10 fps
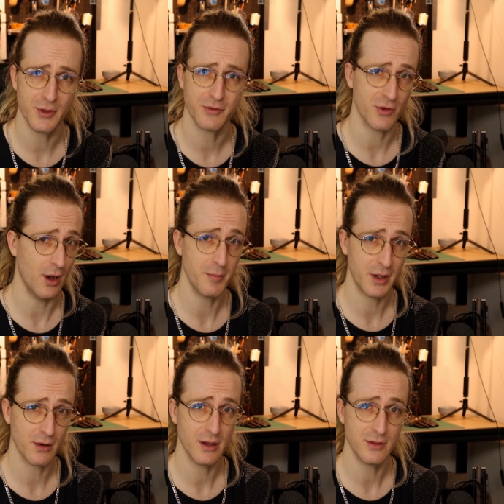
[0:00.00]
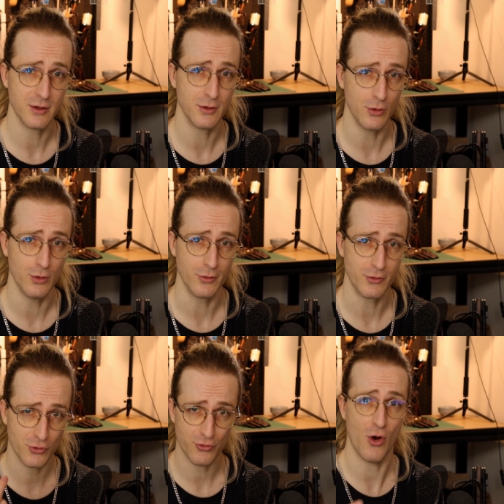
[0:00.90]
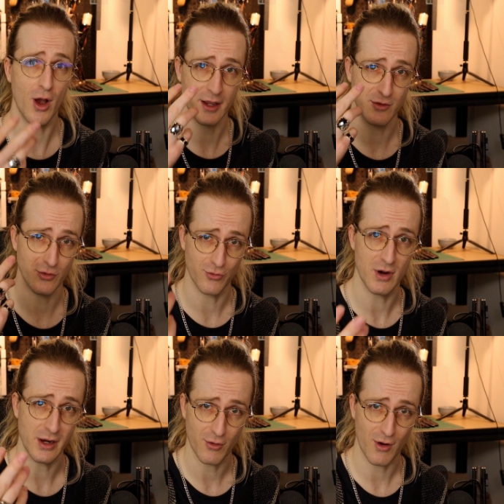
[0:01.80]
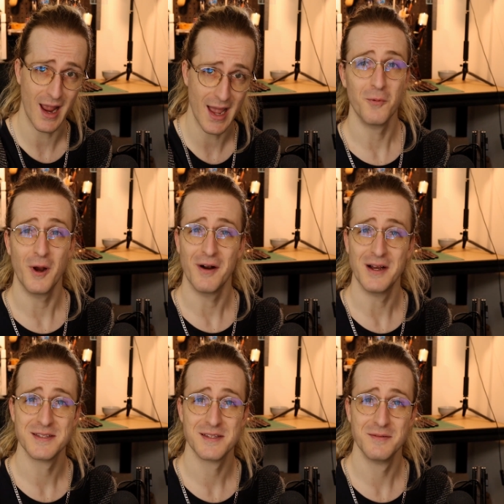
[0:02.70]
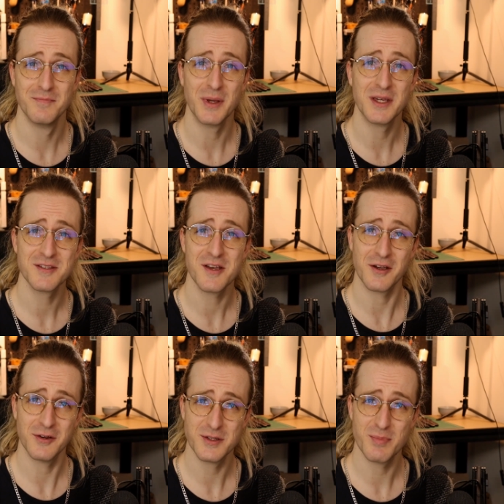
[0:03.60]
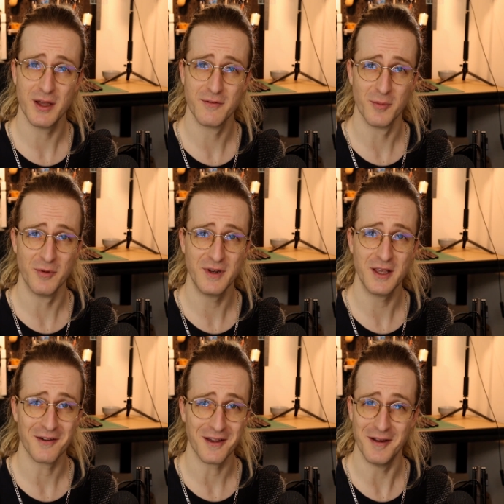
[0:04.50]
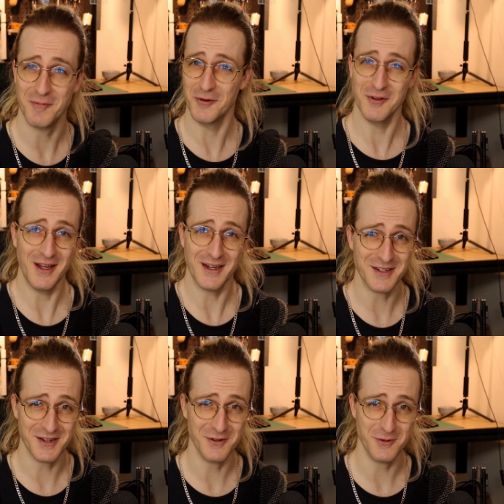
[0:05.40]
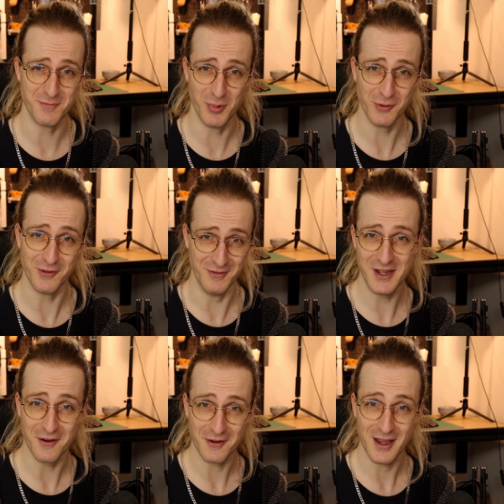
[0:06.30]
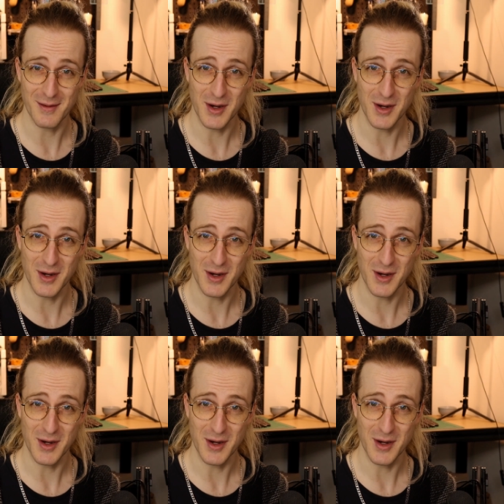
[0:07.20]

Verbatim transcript: the time period that you're trying to recreate. Whereas, because I cosplay from a video game, all I need to do is boot the video game